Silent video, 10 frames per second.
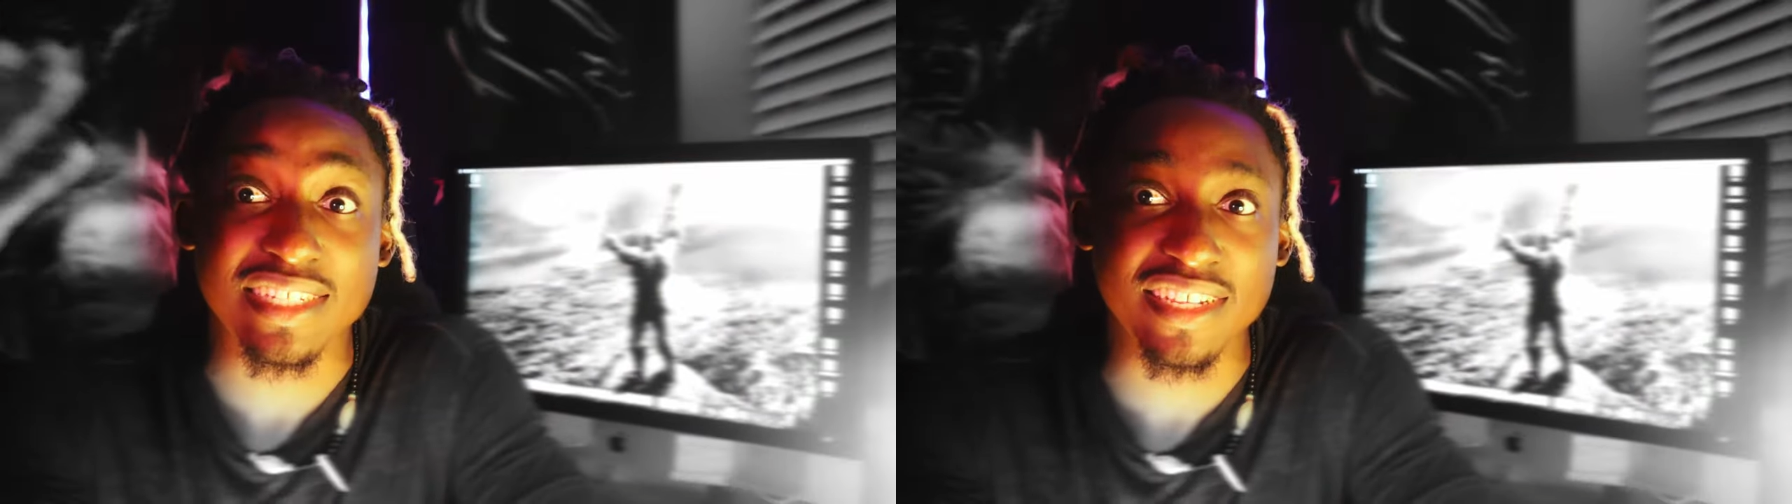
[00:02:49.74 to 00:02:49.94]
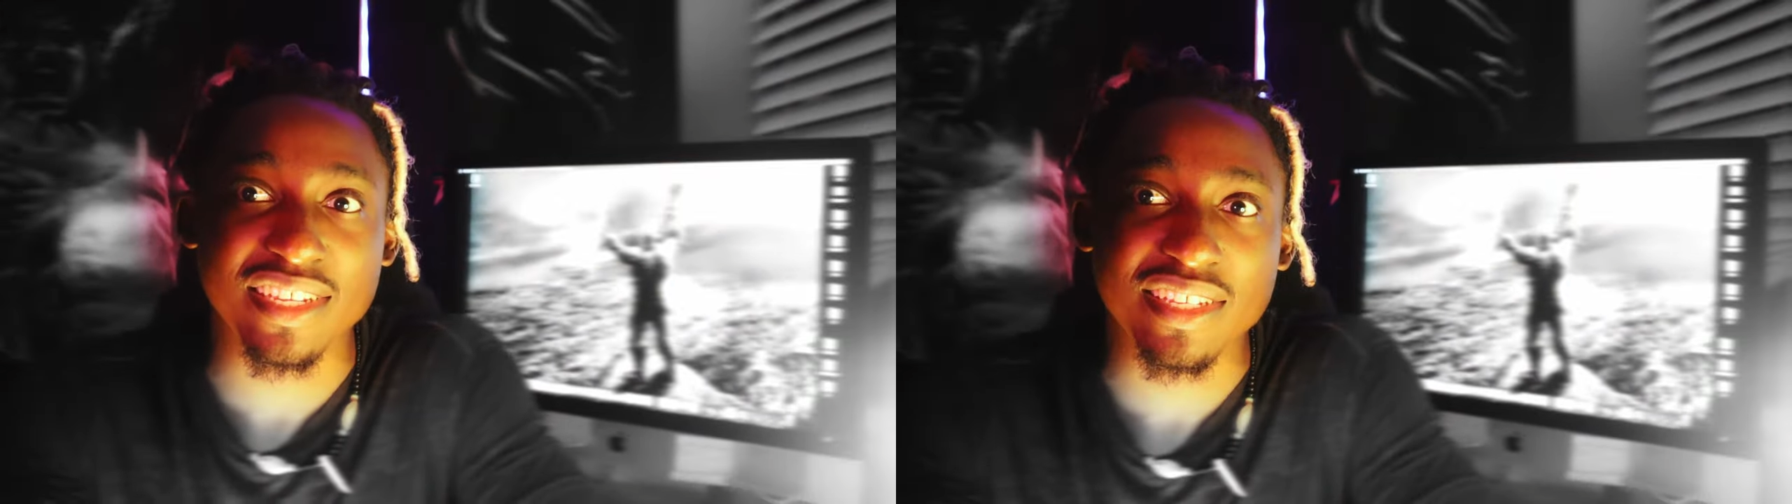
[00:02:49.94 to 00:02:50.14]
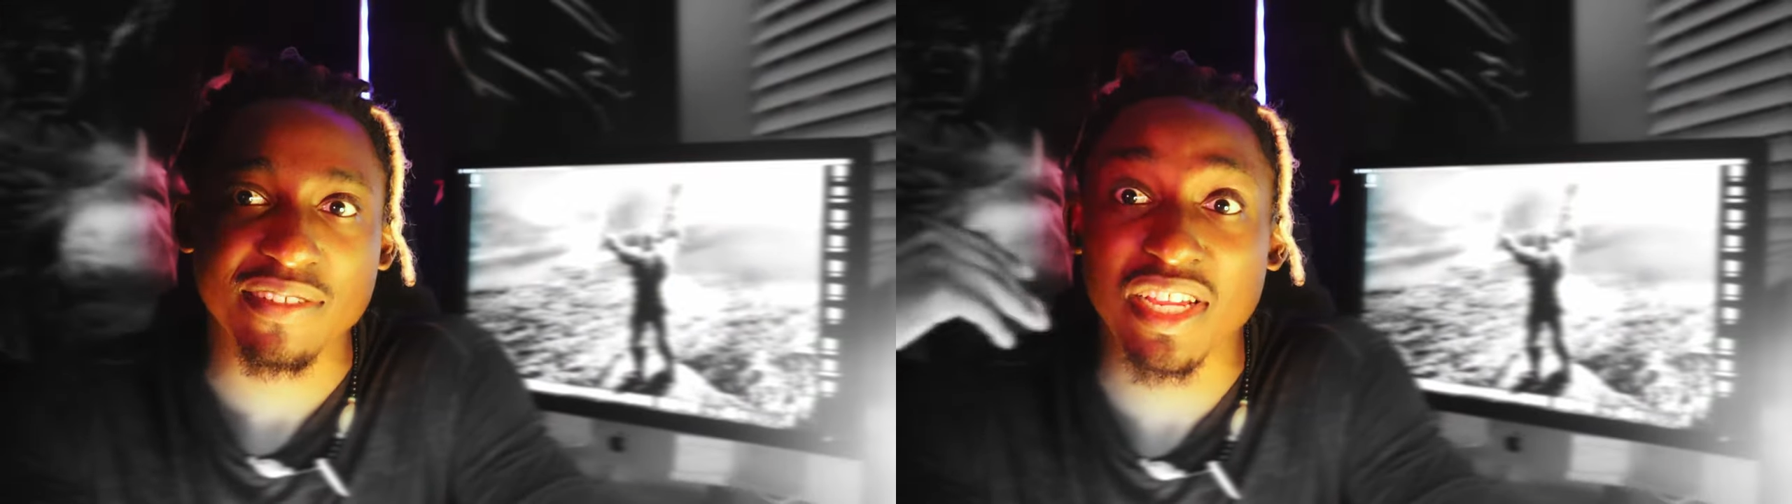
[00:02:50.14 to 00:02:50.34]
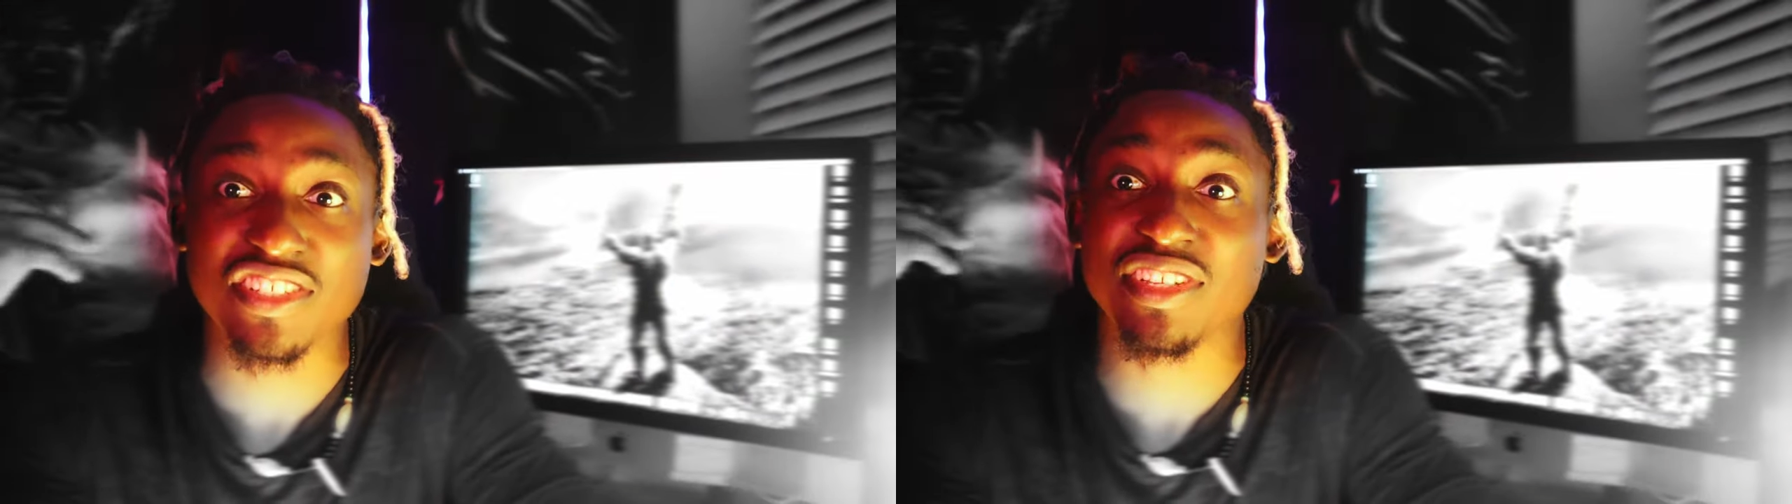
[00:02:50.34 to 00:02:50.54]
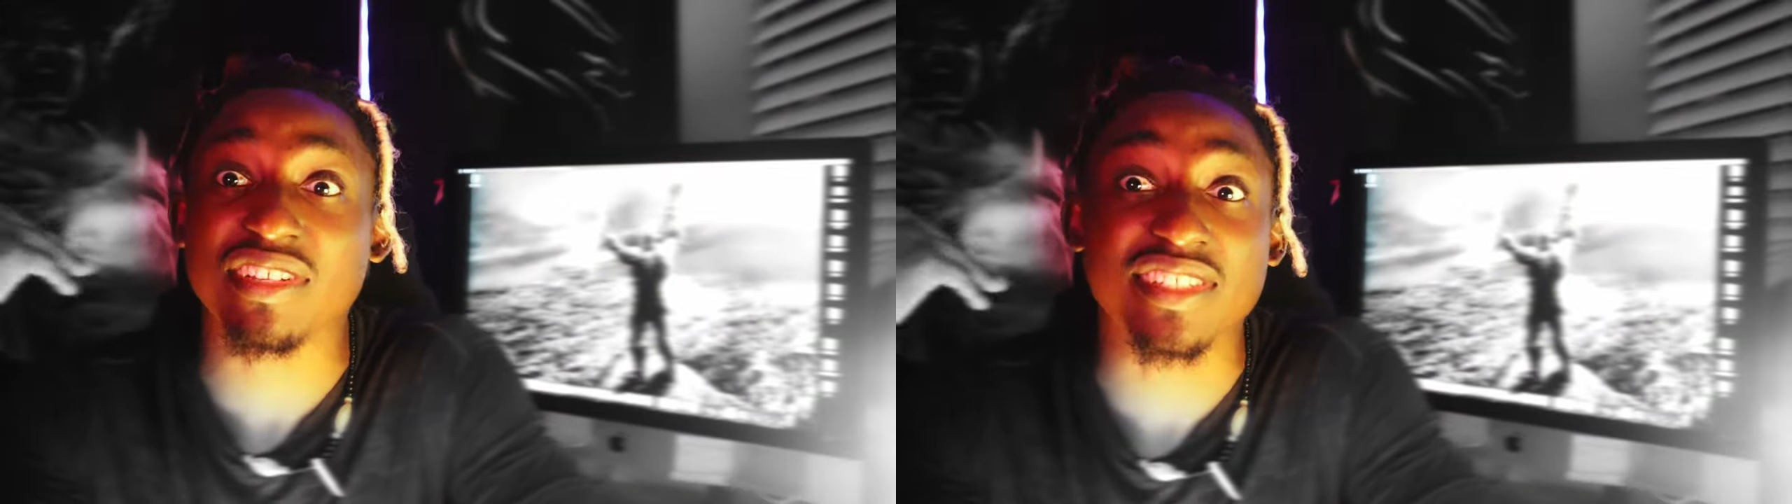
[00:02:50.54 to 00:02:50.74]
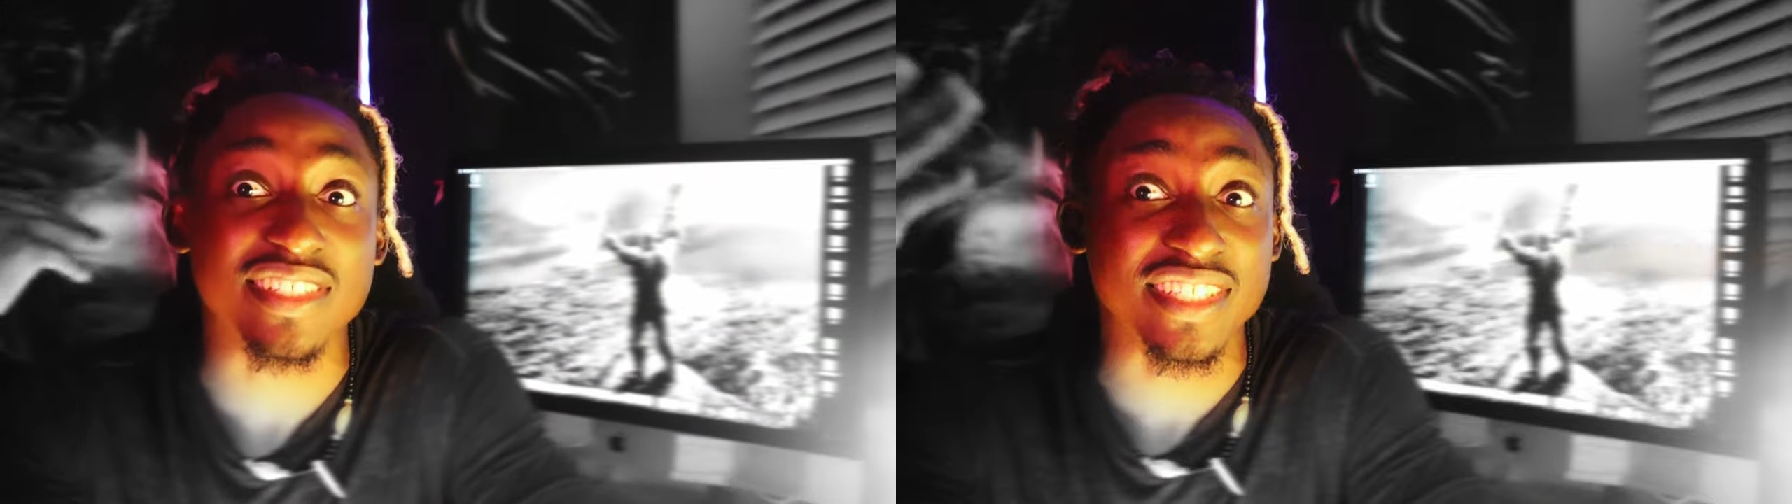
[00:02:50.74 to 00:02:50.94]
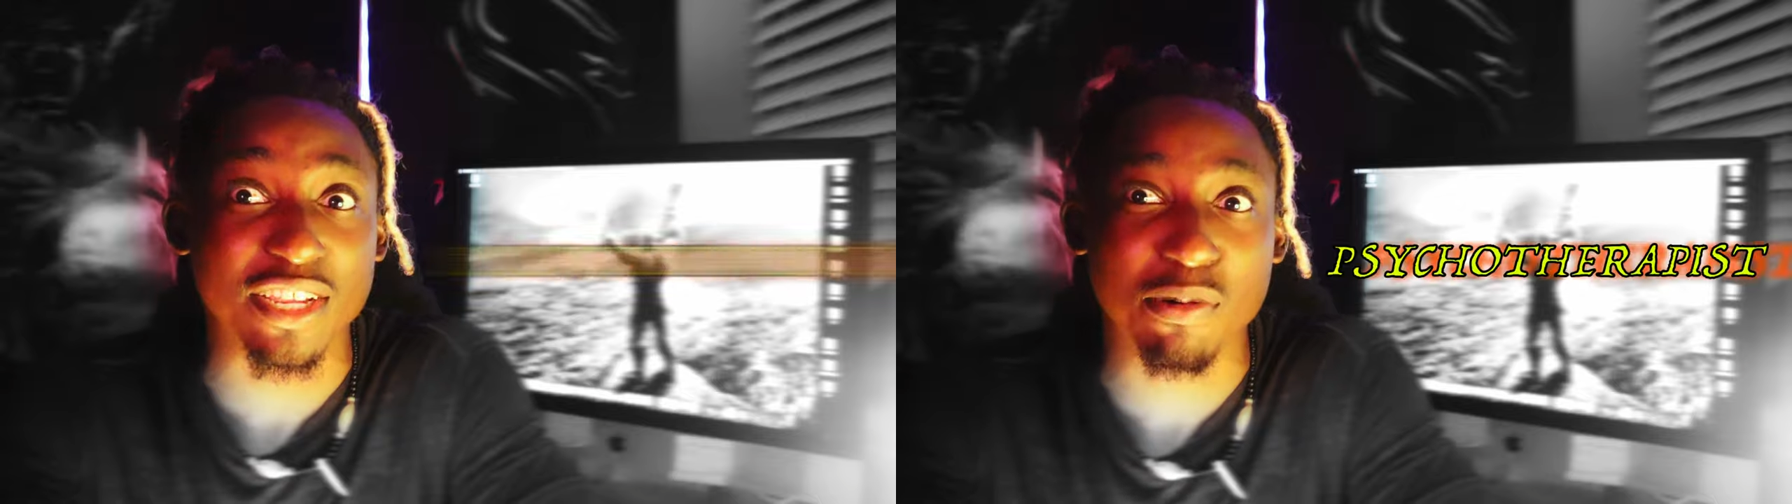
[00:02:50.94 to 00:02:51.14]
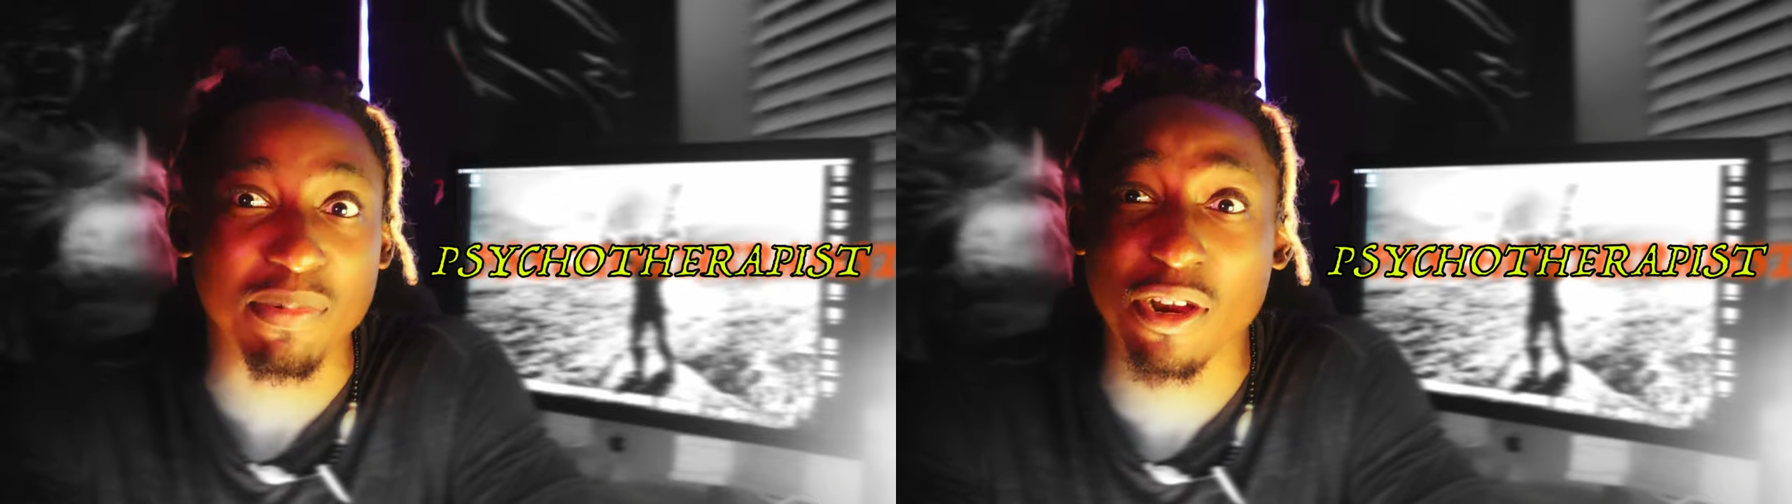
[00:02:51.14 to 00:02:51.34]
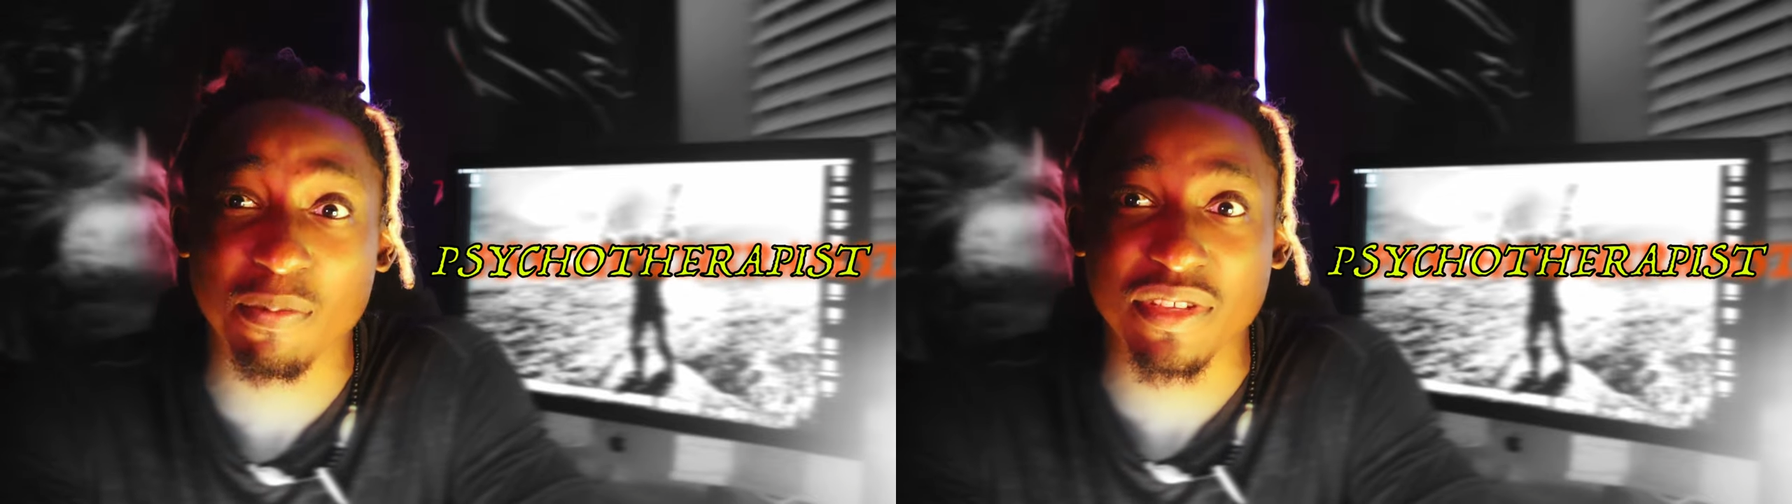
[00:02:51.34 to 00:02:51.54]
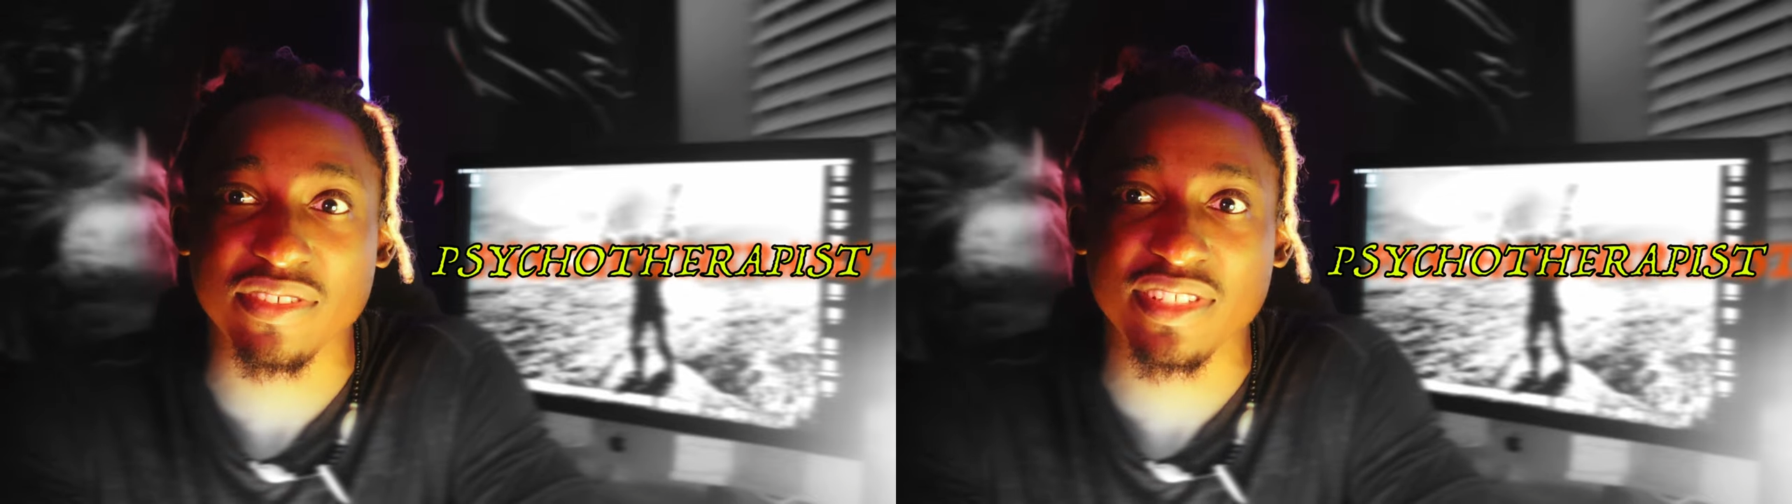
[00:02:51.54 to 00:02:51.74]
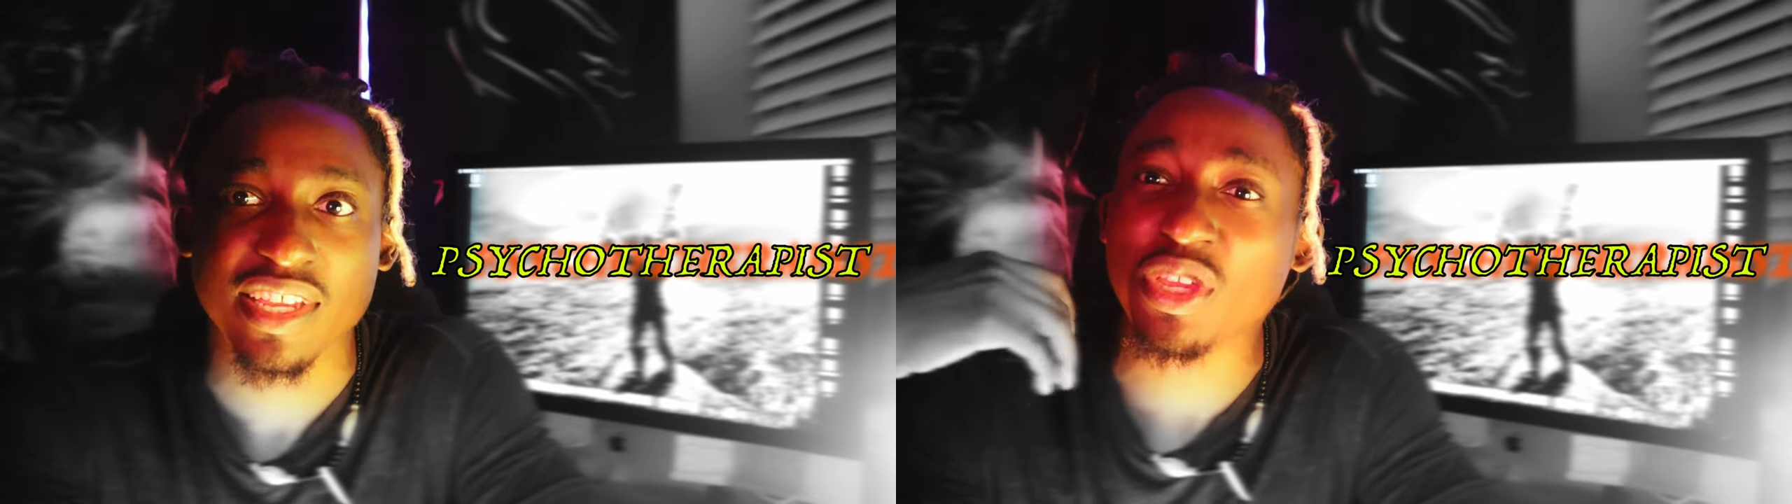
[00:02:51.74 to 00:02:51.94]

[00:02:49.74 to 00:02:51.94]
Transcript: day, Mike Shel is a psychotherapist.